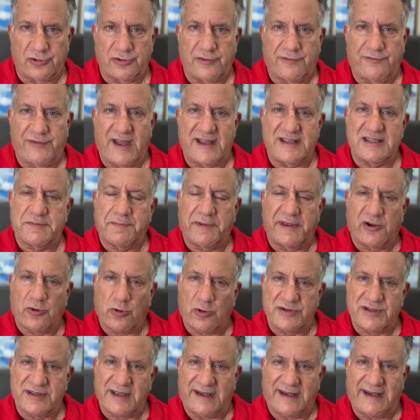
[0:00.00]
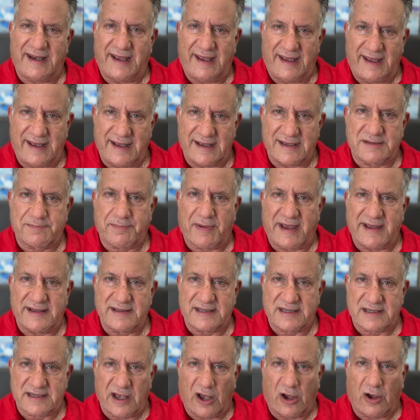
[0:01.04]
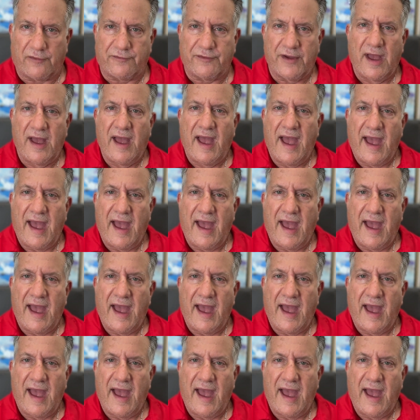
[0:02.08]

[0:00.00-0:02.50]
events because it is by itself